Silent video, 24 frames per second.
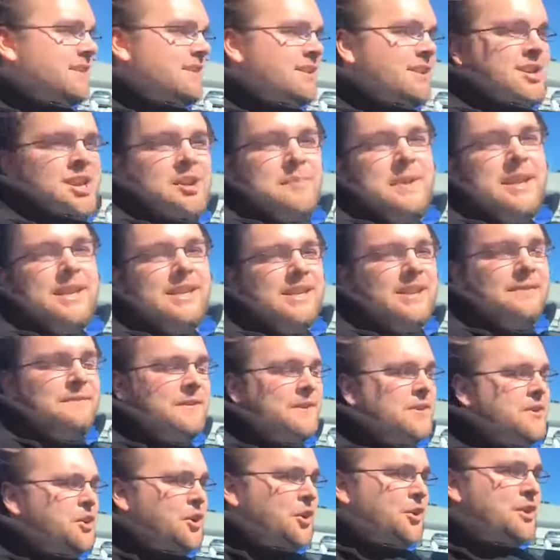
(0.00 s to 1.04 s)
It's a little bit
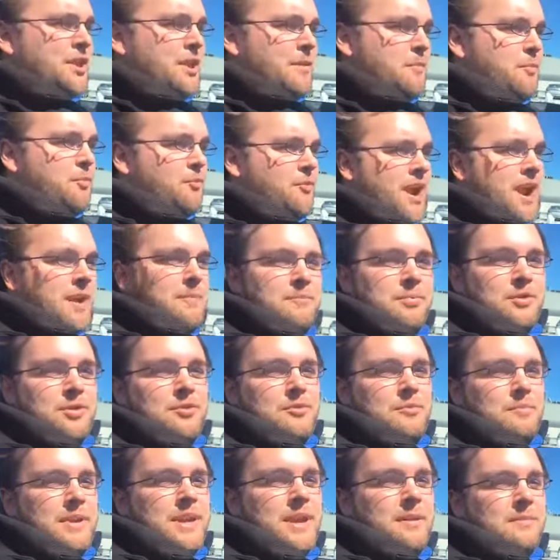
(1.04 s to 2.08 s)
difficult in the bright
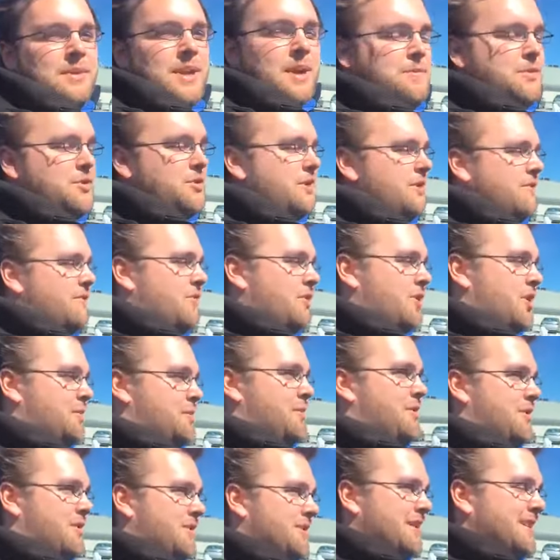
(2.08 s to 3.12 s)
blue BMW convertible.